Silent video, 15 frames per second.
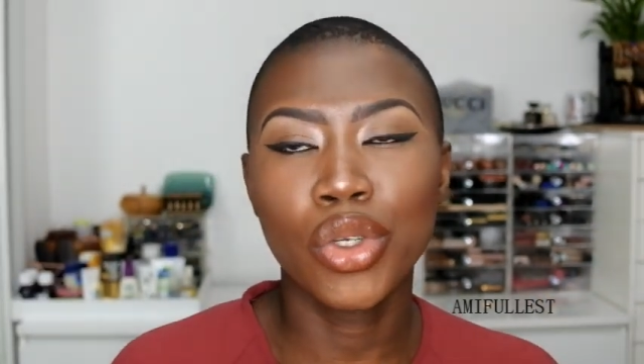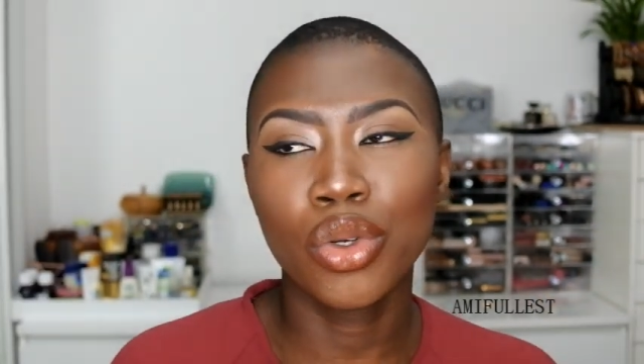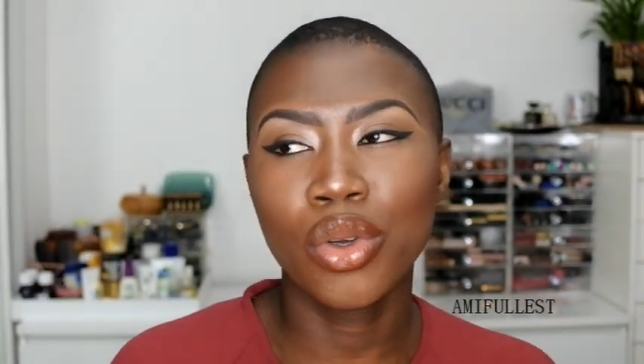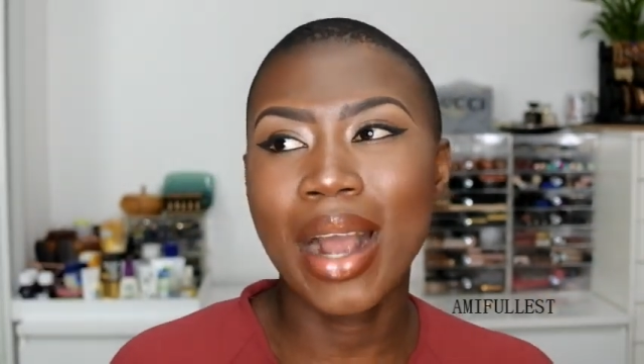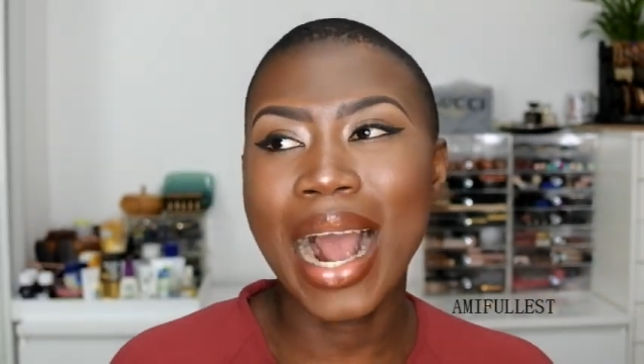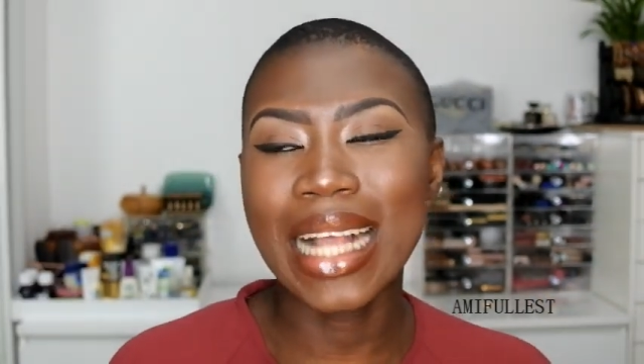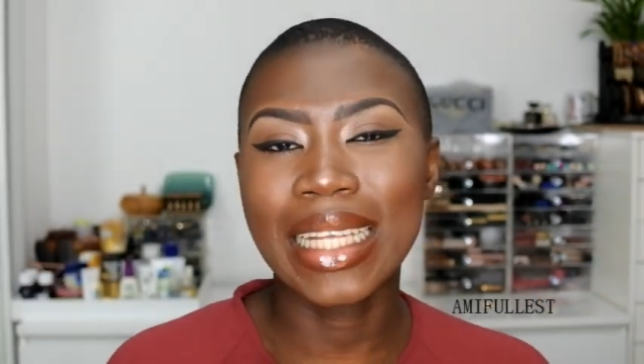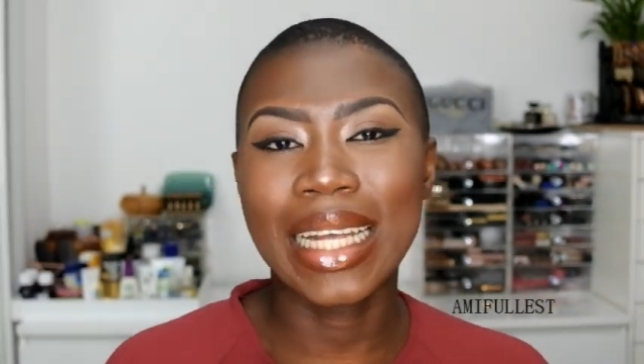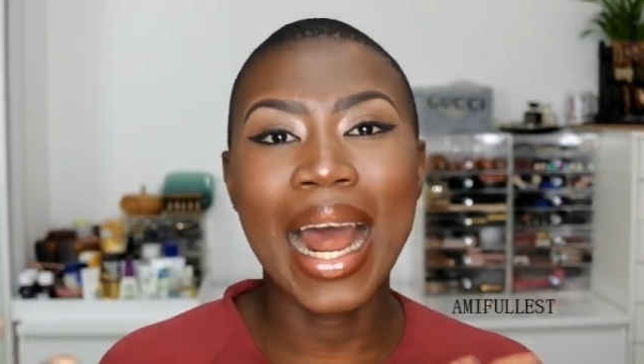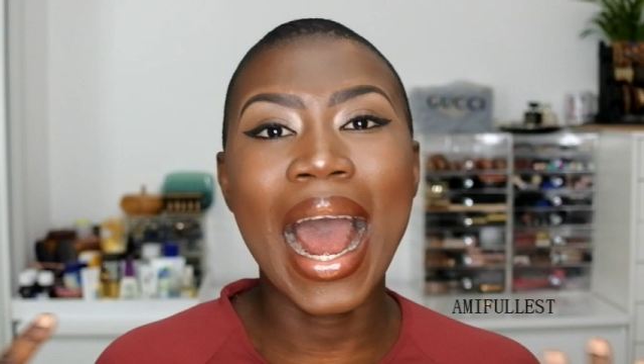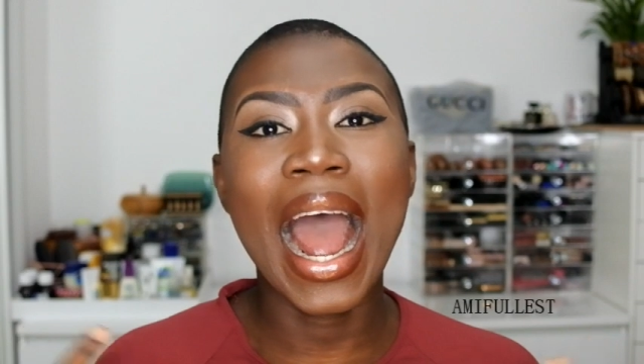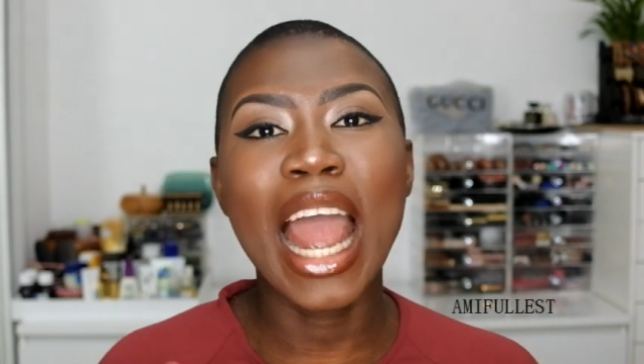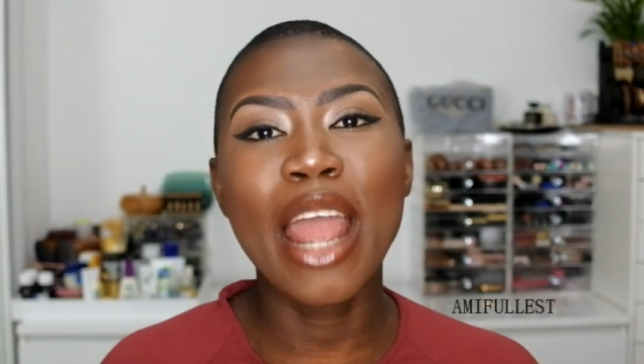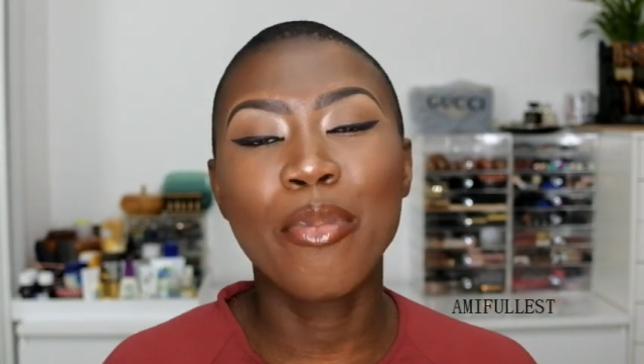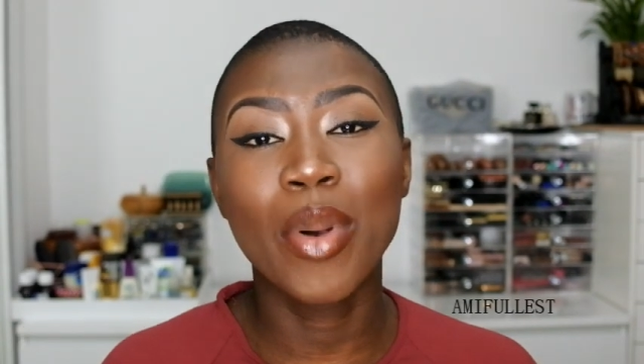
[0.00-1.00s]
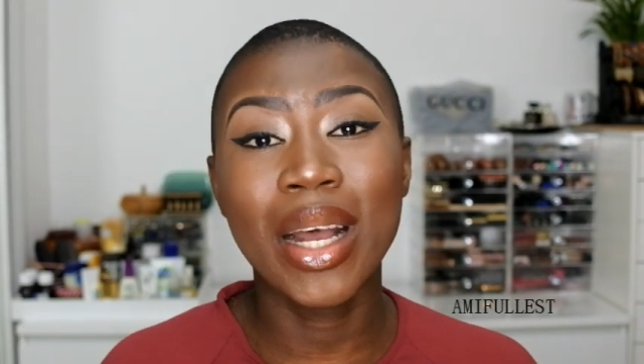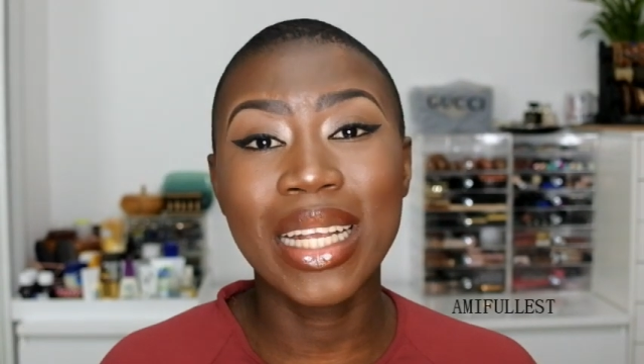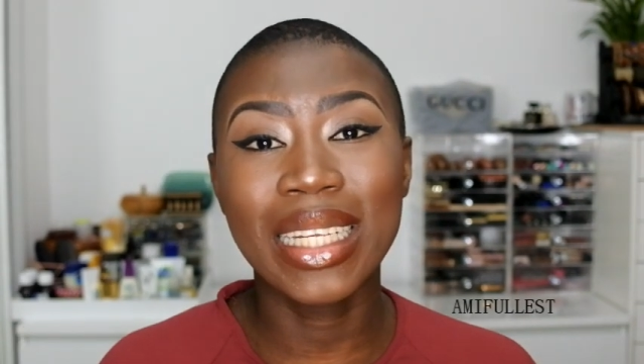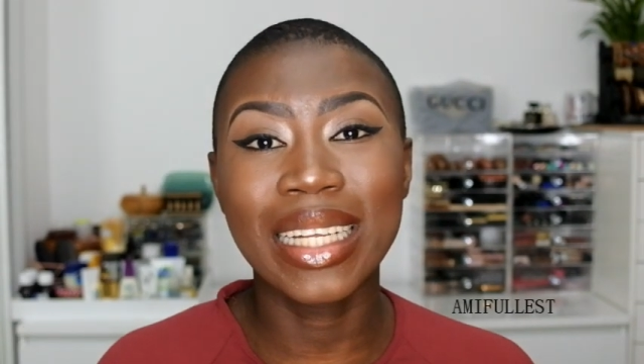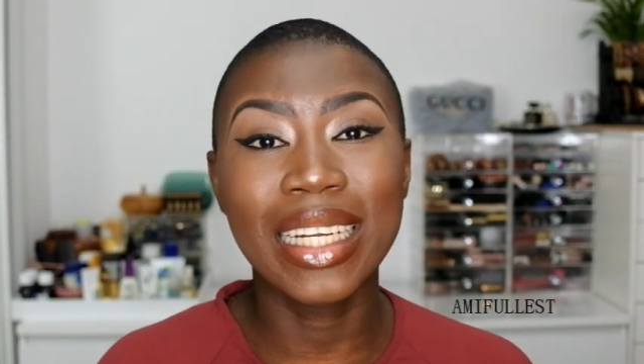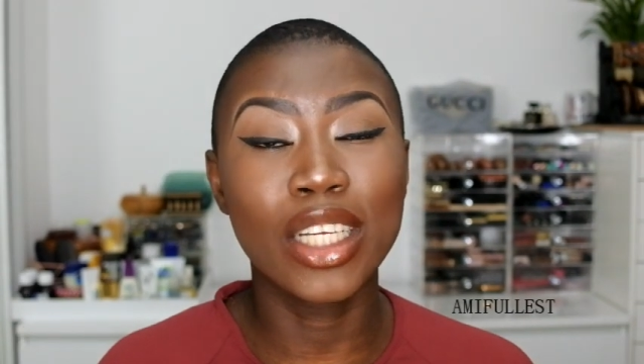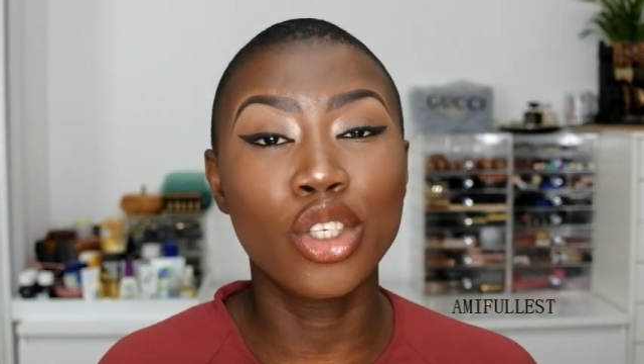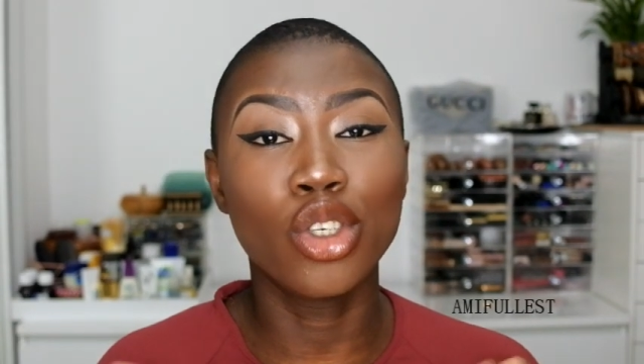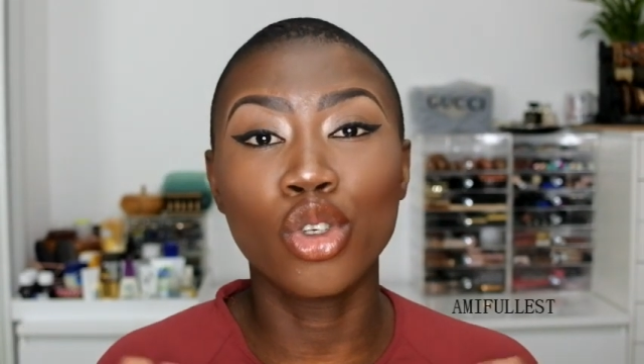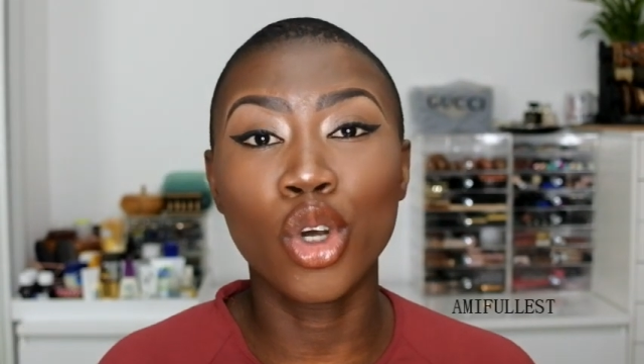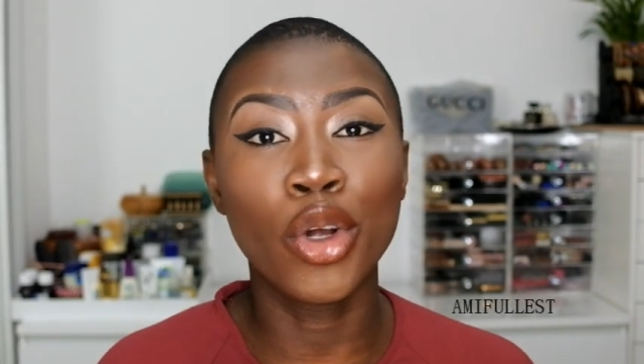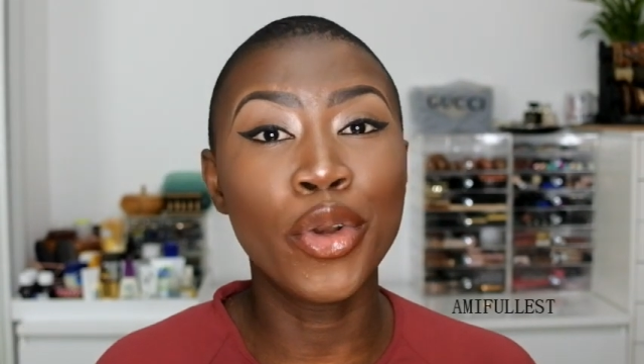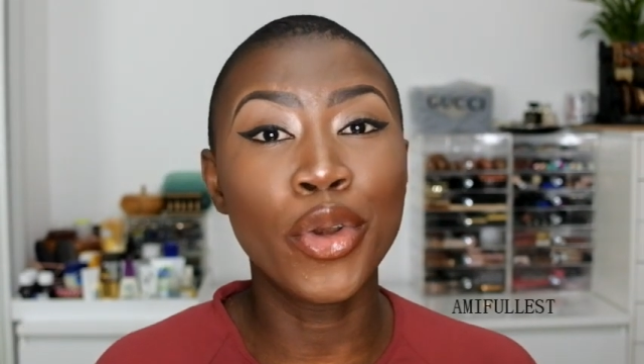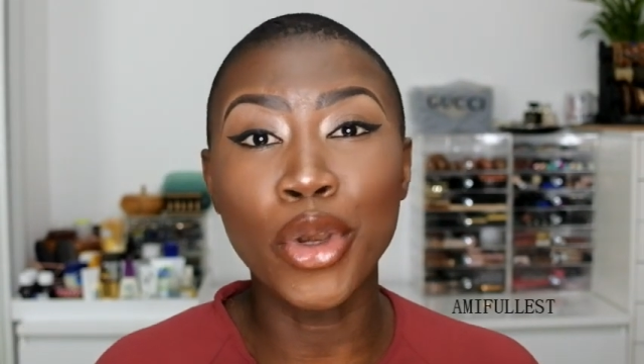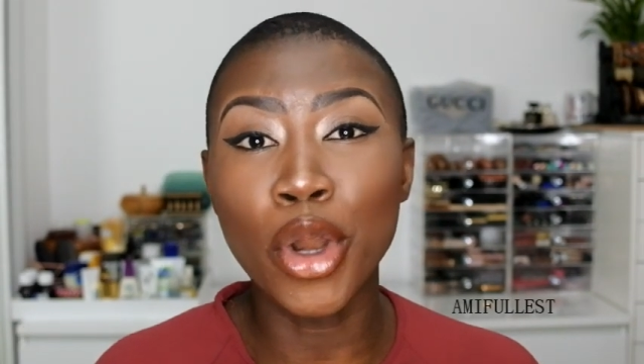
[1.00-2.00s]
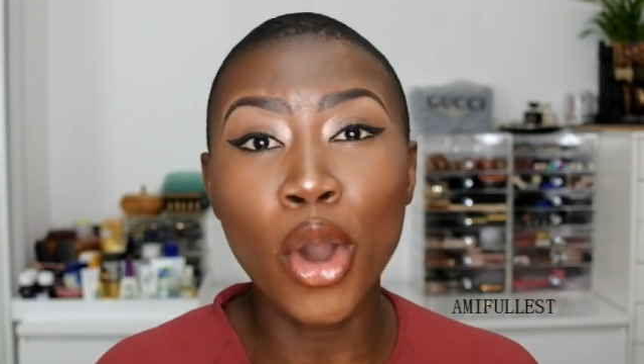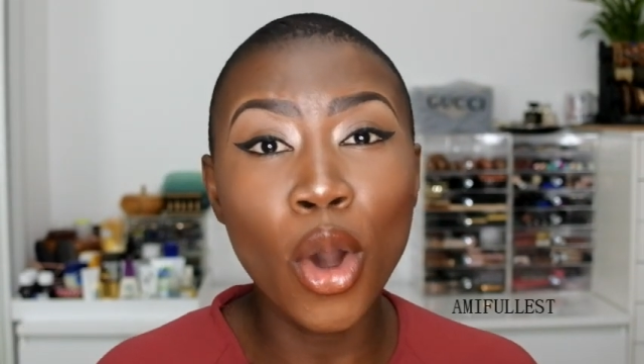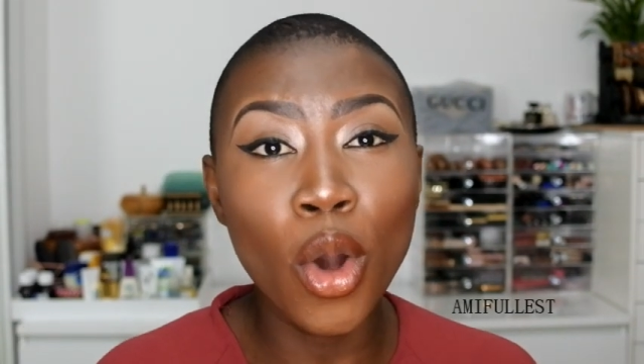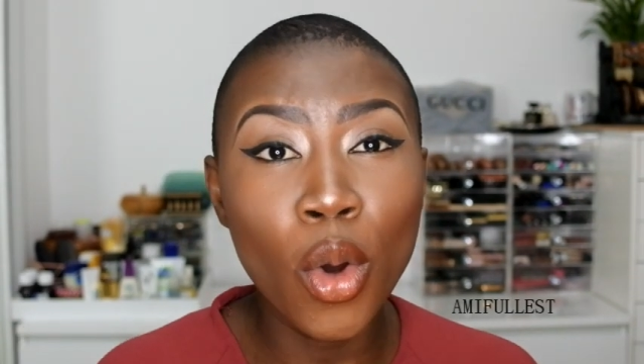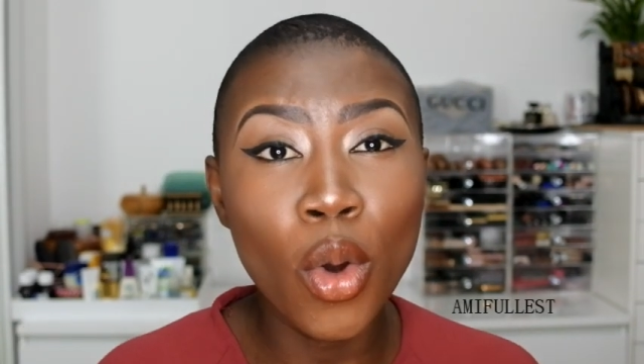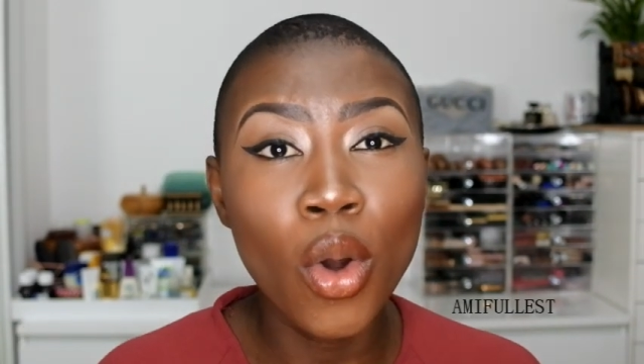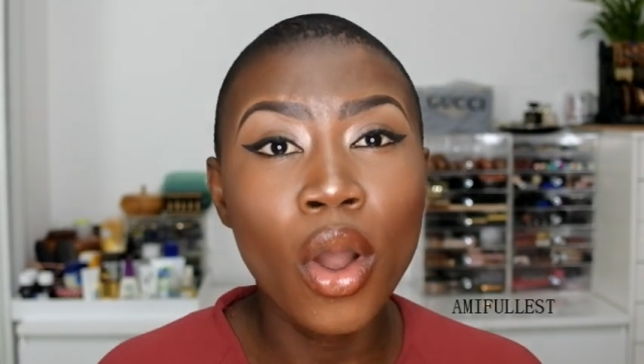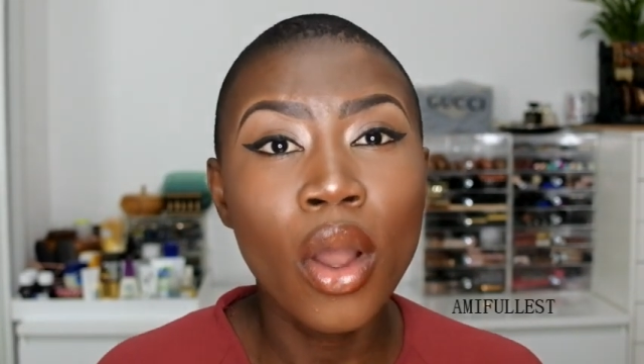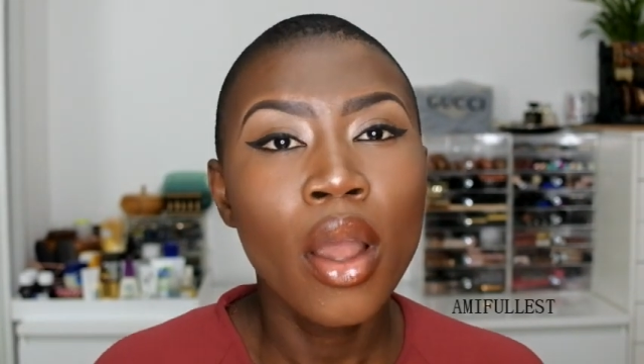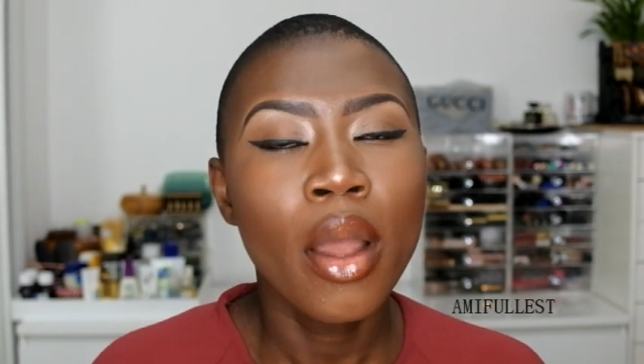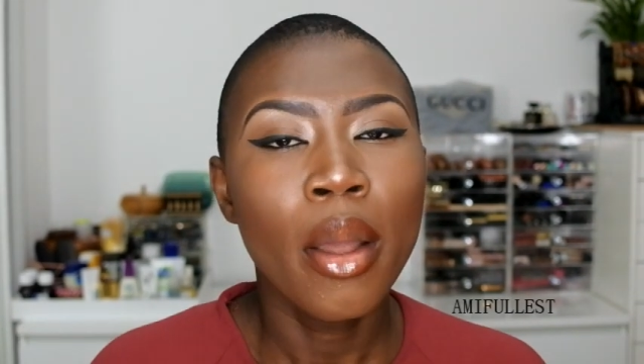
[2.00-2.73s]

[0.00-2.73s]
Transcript: you guys that I personally do not know,